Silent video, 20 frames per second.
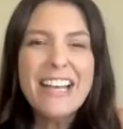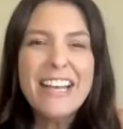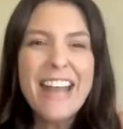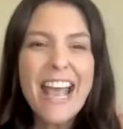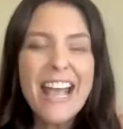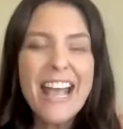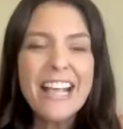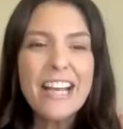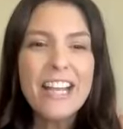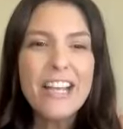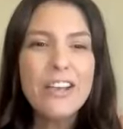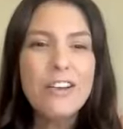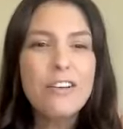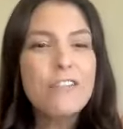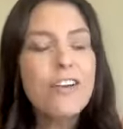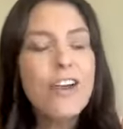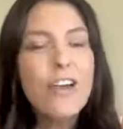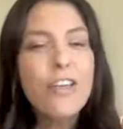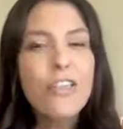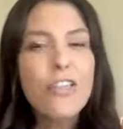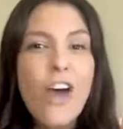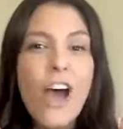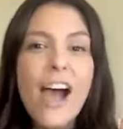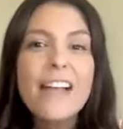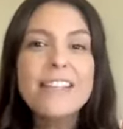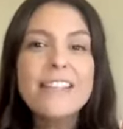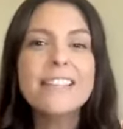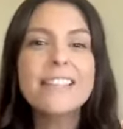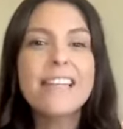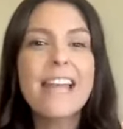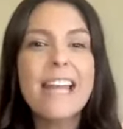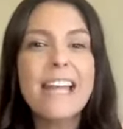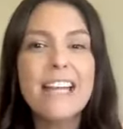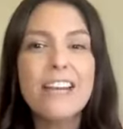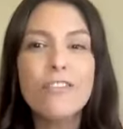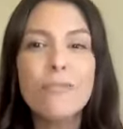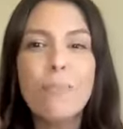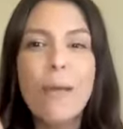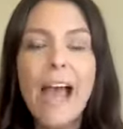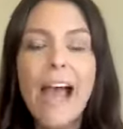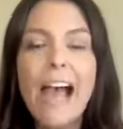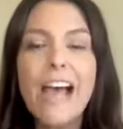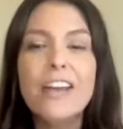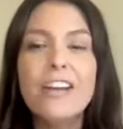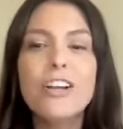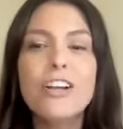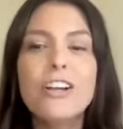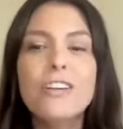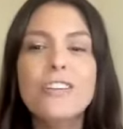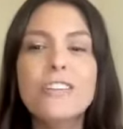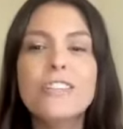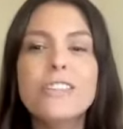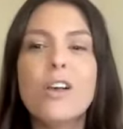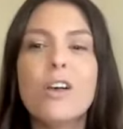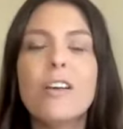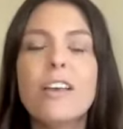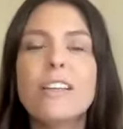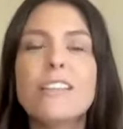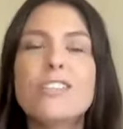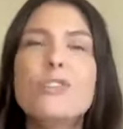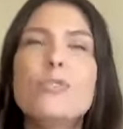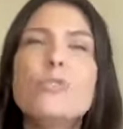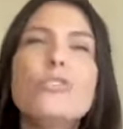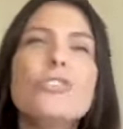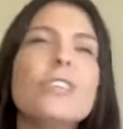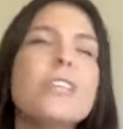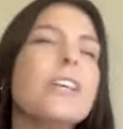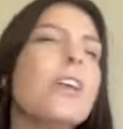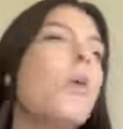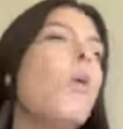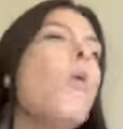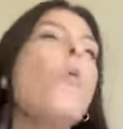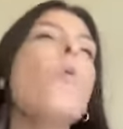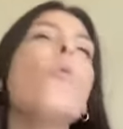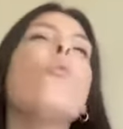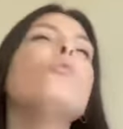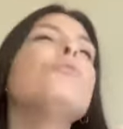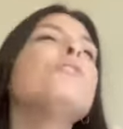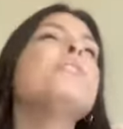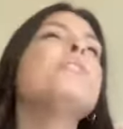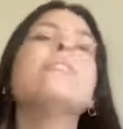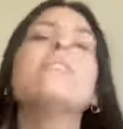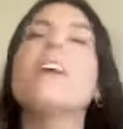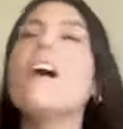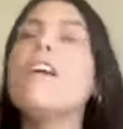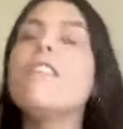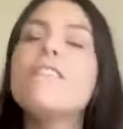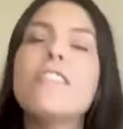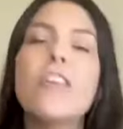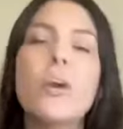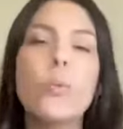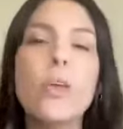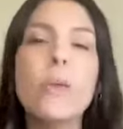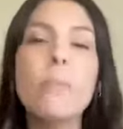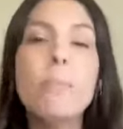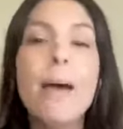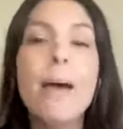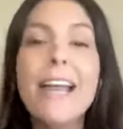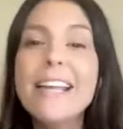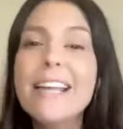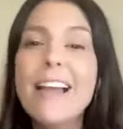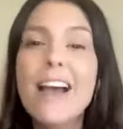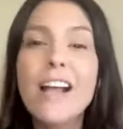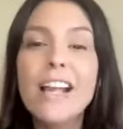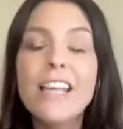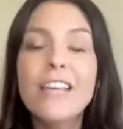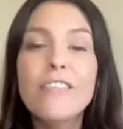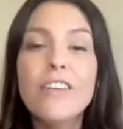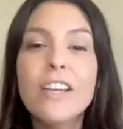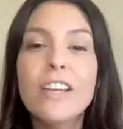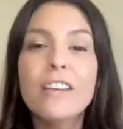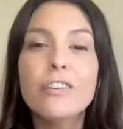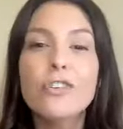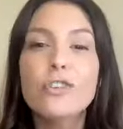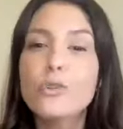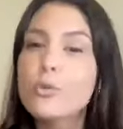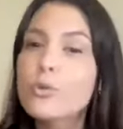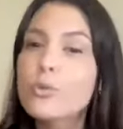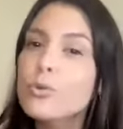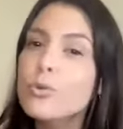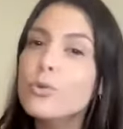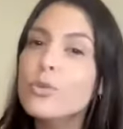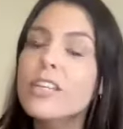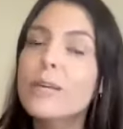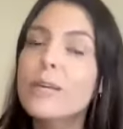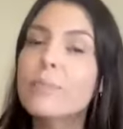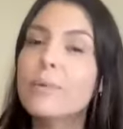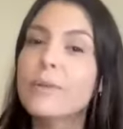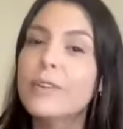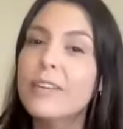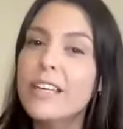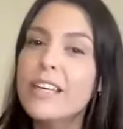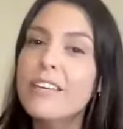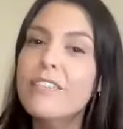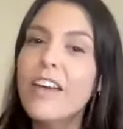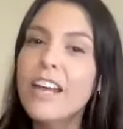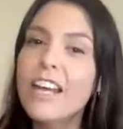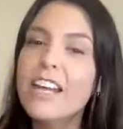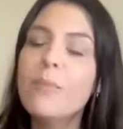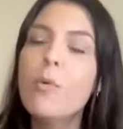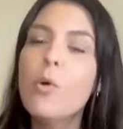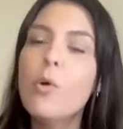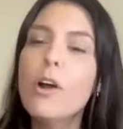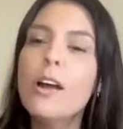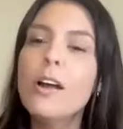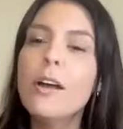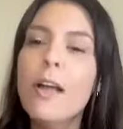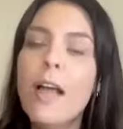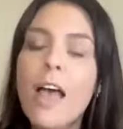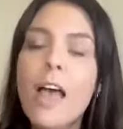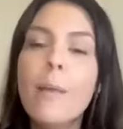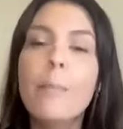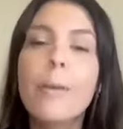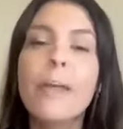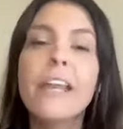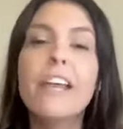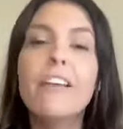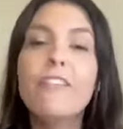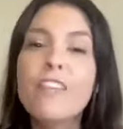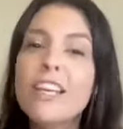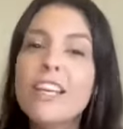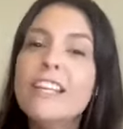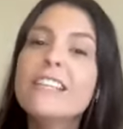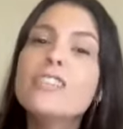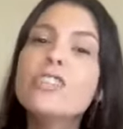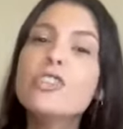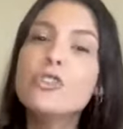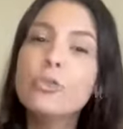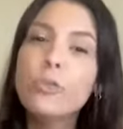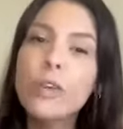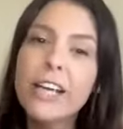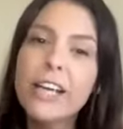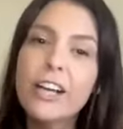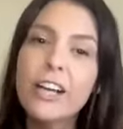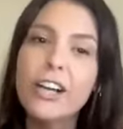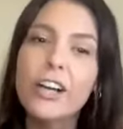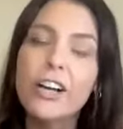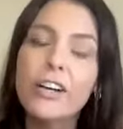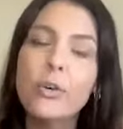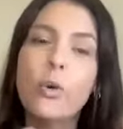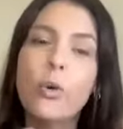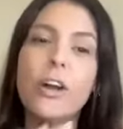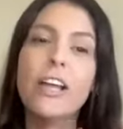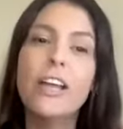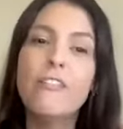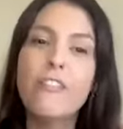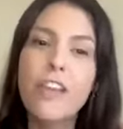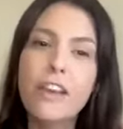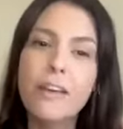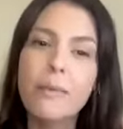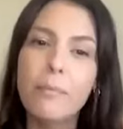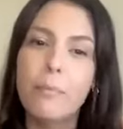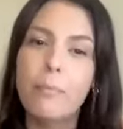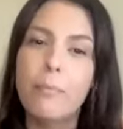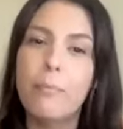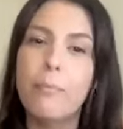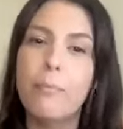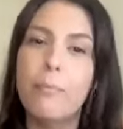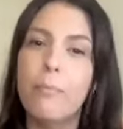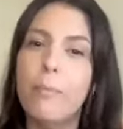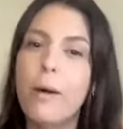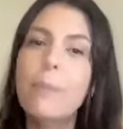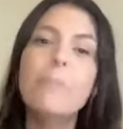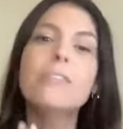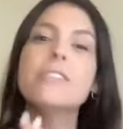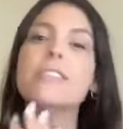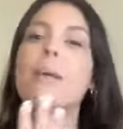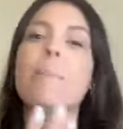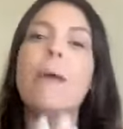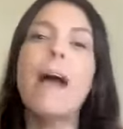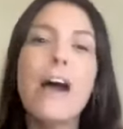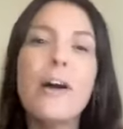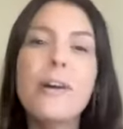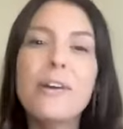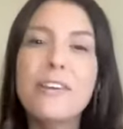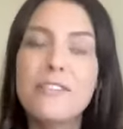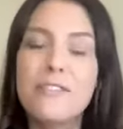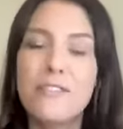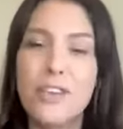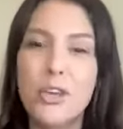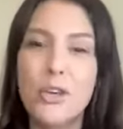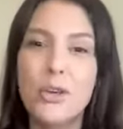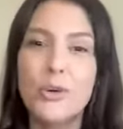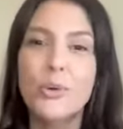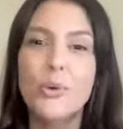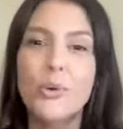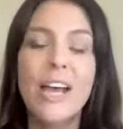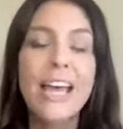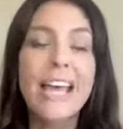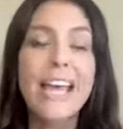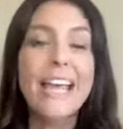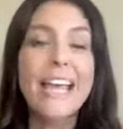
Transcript: negative thoughts, negative patterns, it's usually old stuff that we might not even truly believe anymore. But if it is triggered or if it bubbles up out of you